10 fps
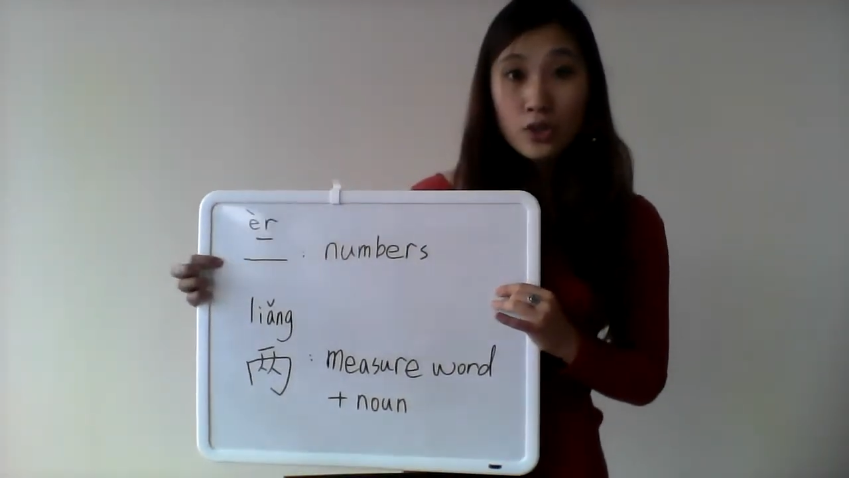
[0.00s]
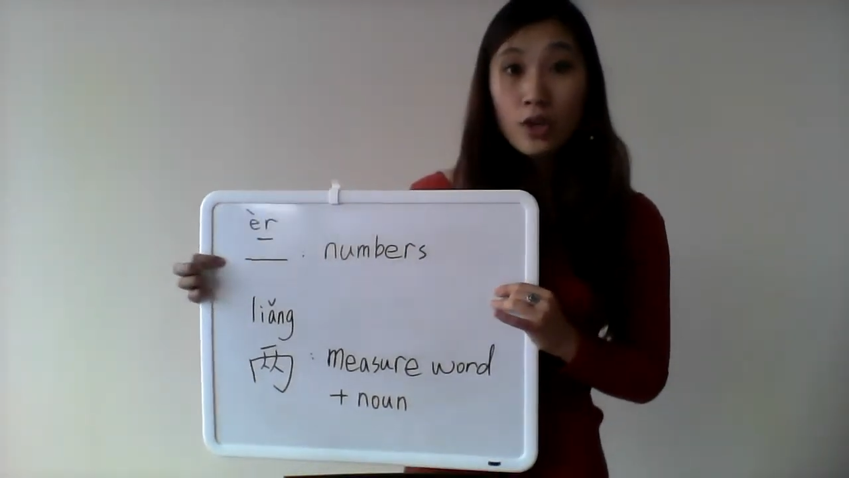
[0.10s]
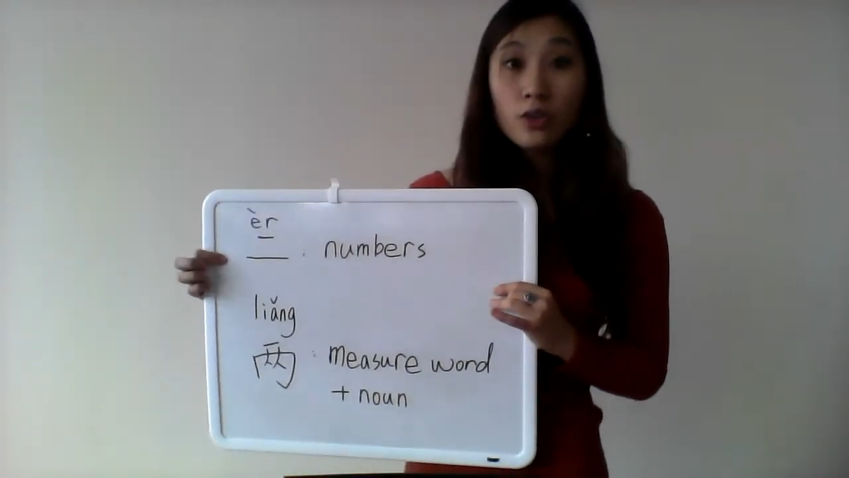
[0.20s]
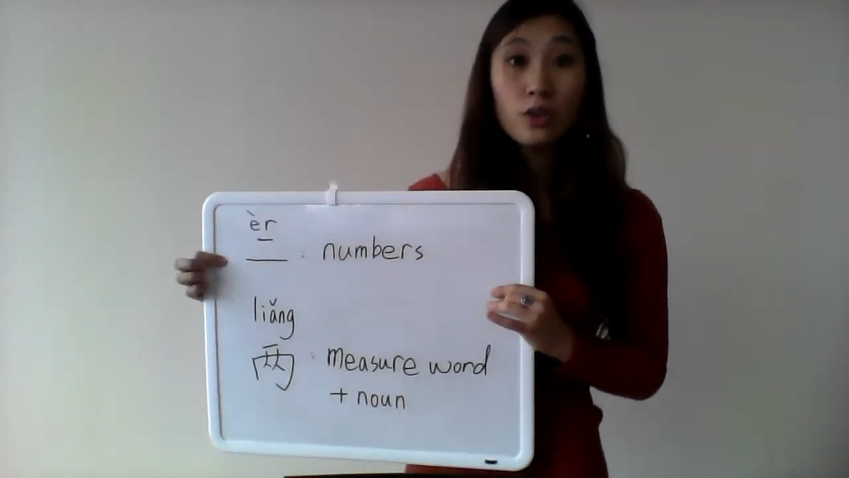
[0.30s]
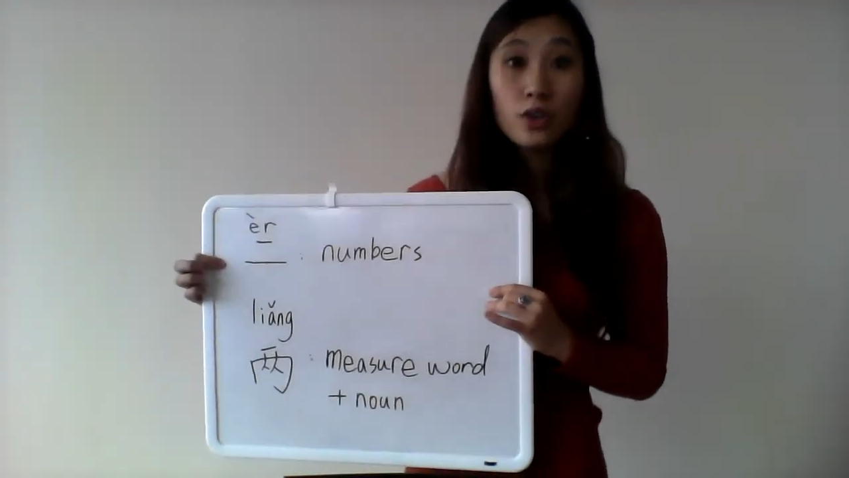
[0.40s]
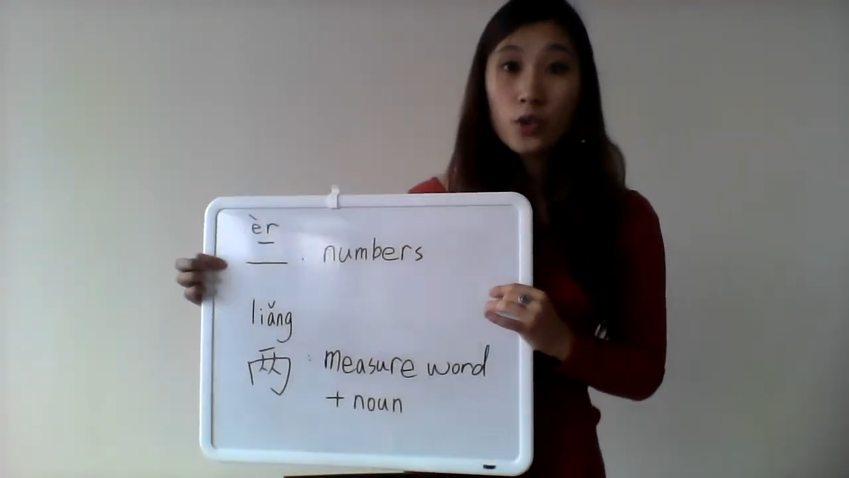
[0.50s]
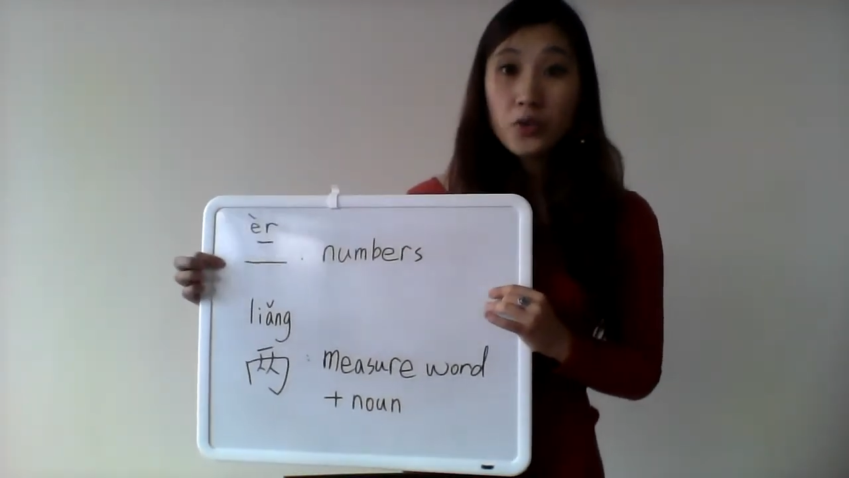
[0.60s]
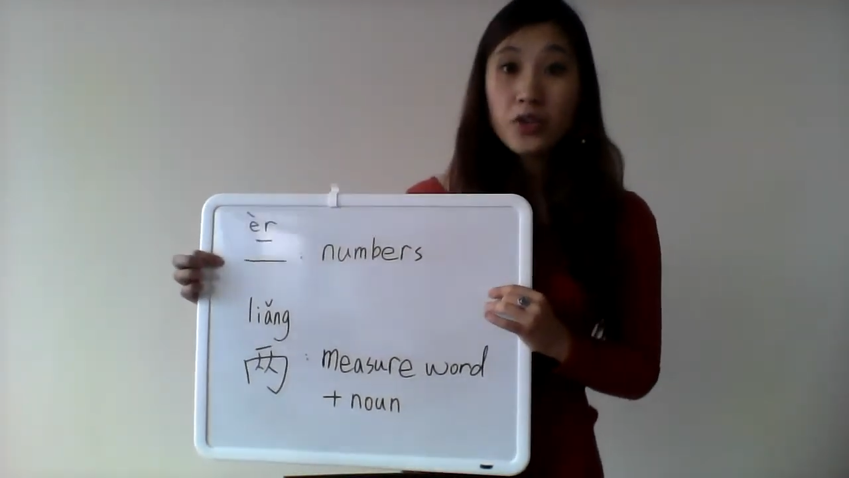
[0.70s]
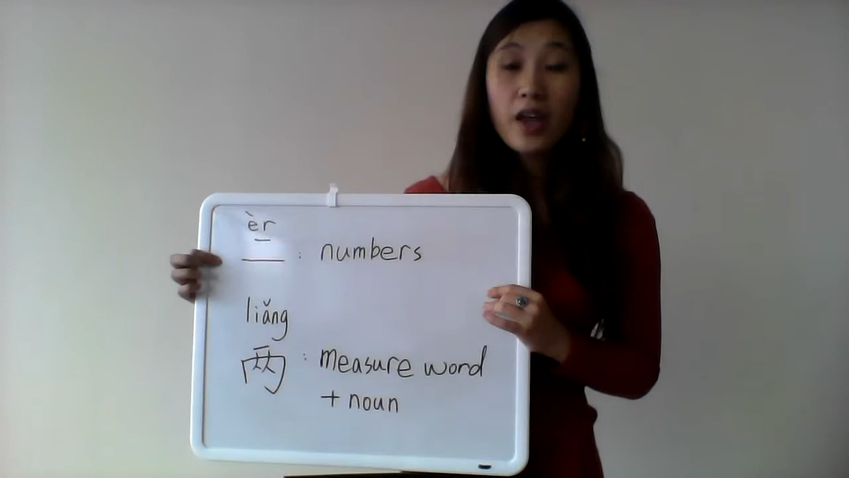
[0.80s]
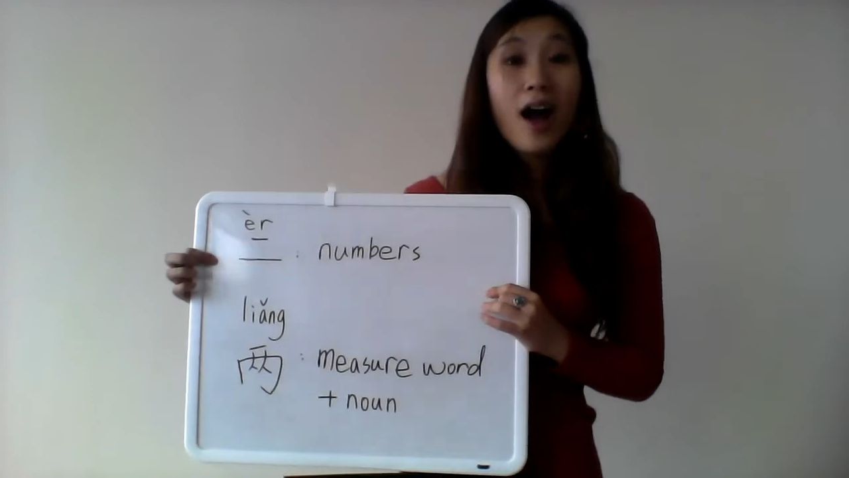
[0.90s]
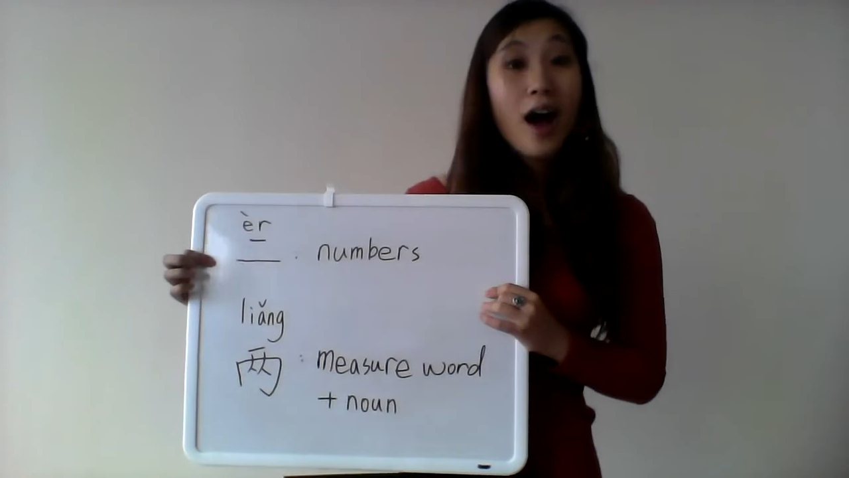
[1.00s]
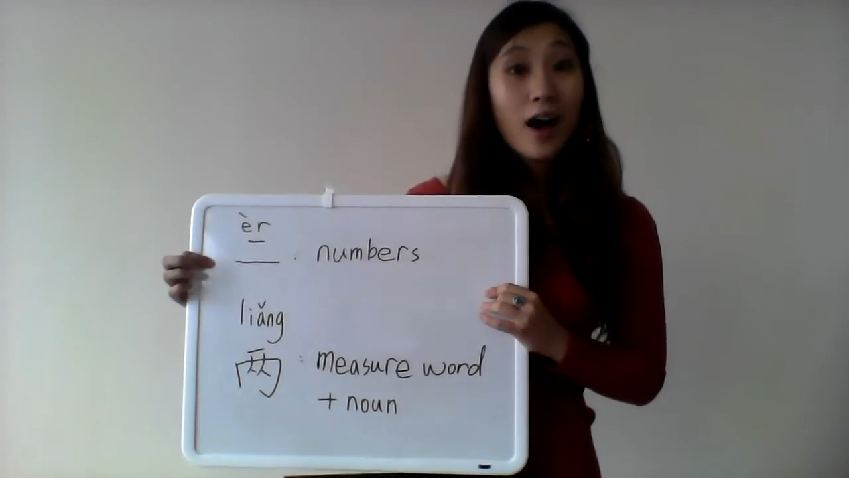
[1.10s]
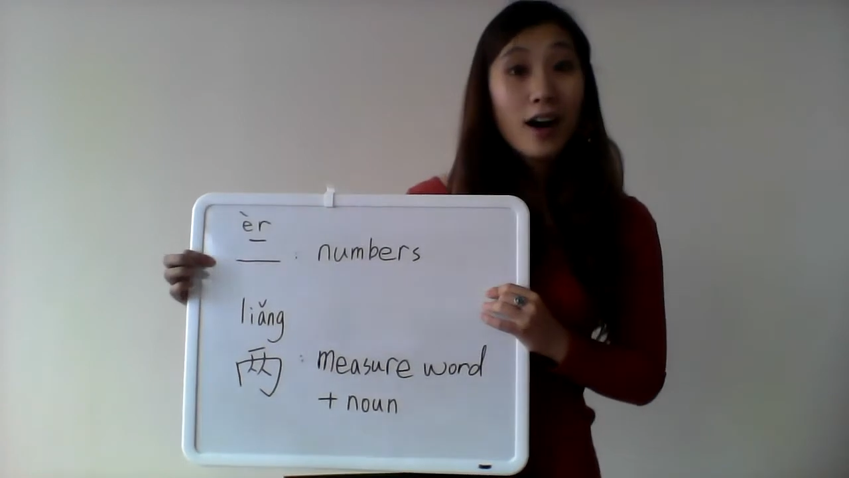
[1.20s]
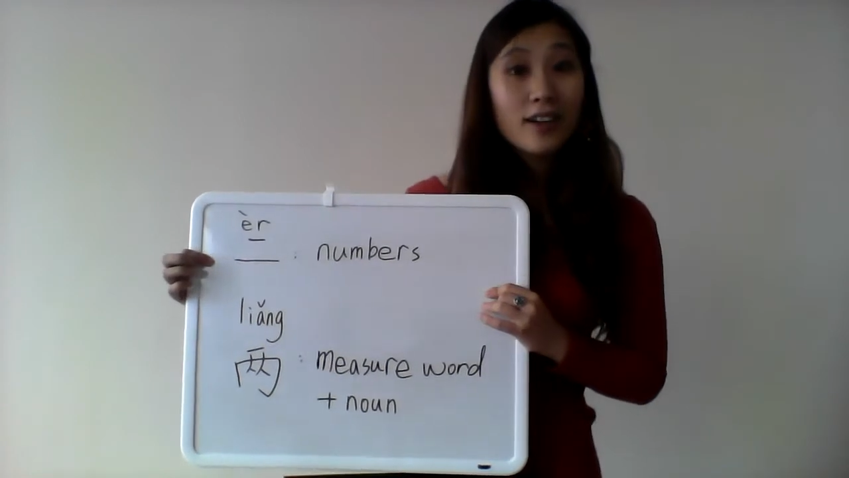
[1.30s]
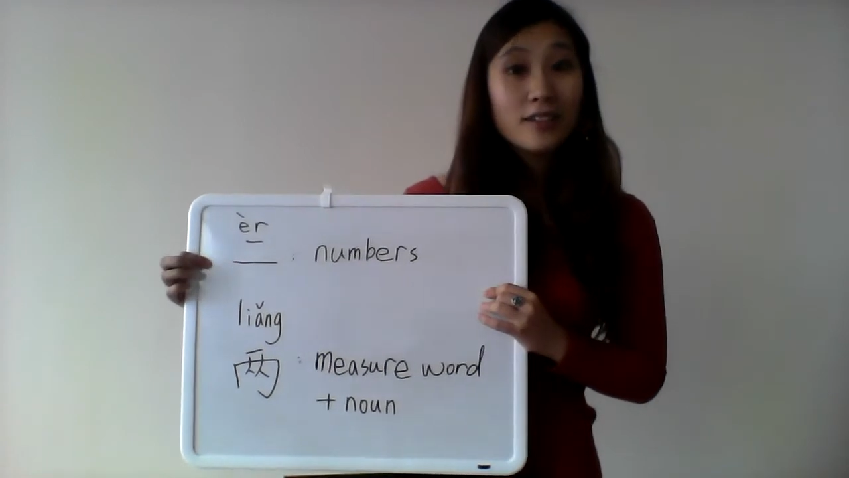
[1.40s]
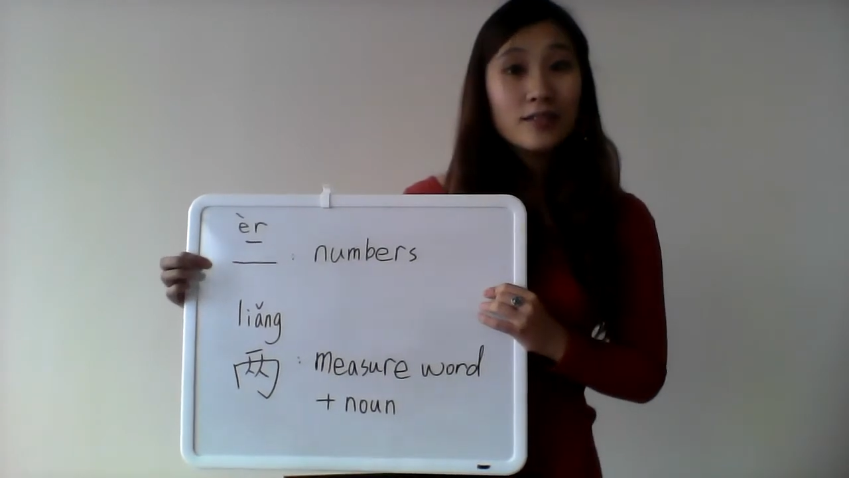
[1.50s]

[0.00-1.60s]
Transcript: you use are.